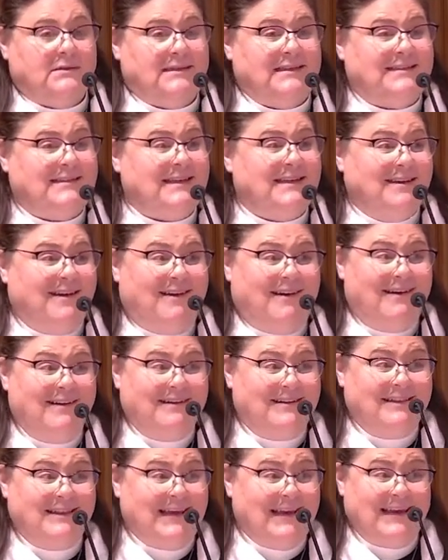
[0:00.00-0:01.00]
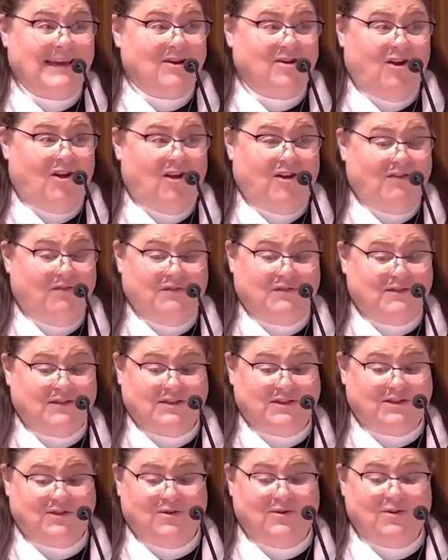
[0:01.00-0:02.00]
It's an ugly and awful
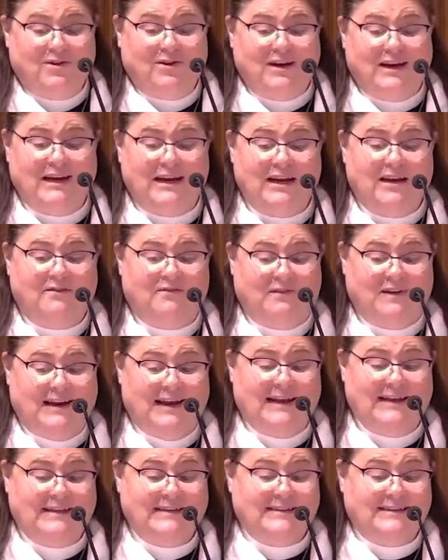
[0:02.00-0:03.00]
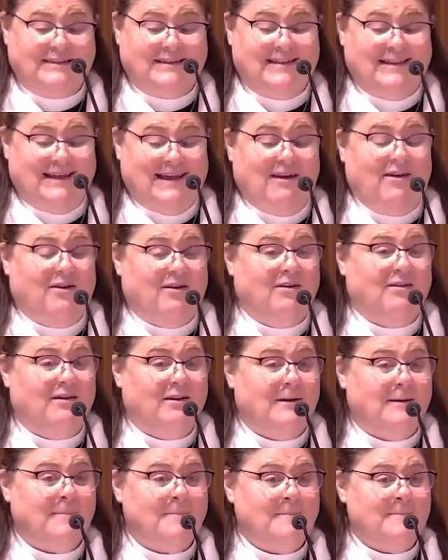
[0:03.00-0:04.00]
story if it ends
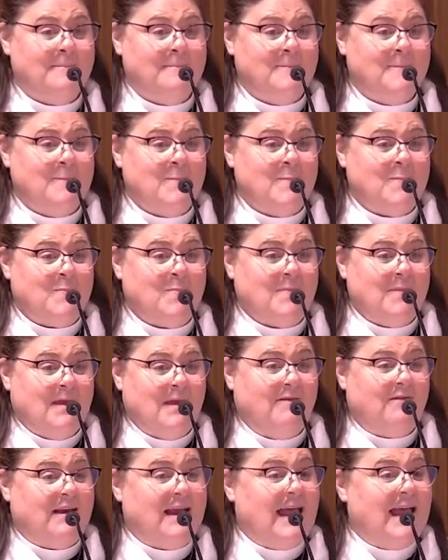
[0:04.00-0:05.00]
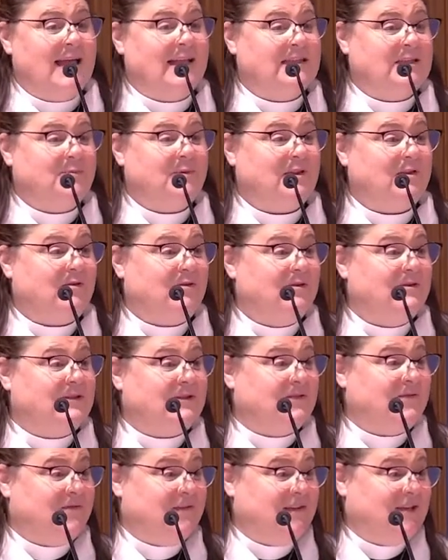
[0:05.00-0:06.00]
there. If it ends with the
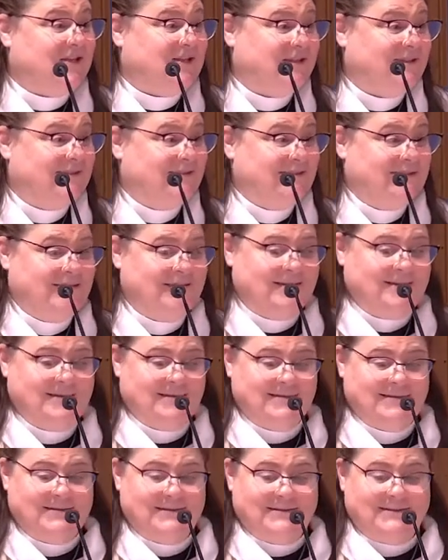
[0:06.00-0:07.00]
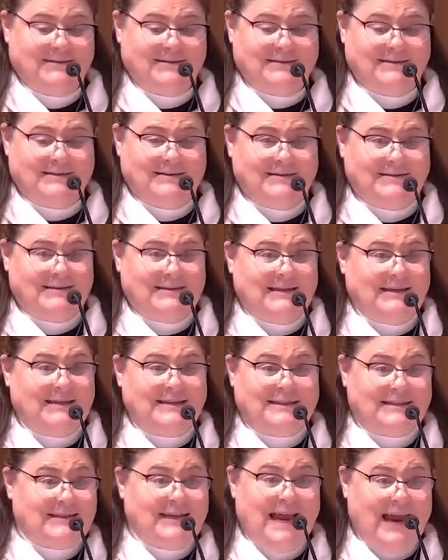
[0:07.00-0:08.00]
crucifixion,
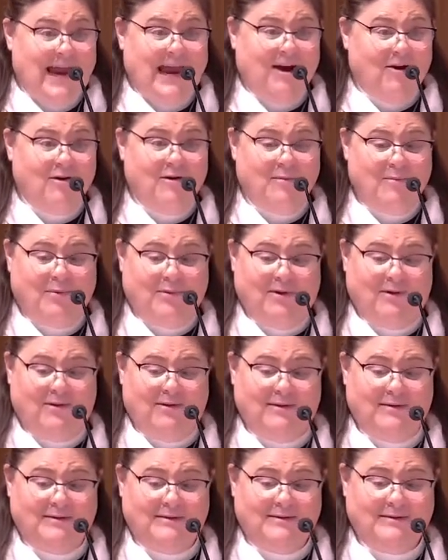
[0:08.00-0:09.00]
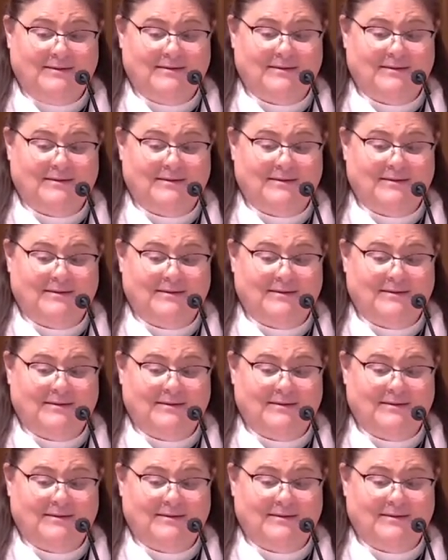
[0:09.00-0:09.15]
it's terrible.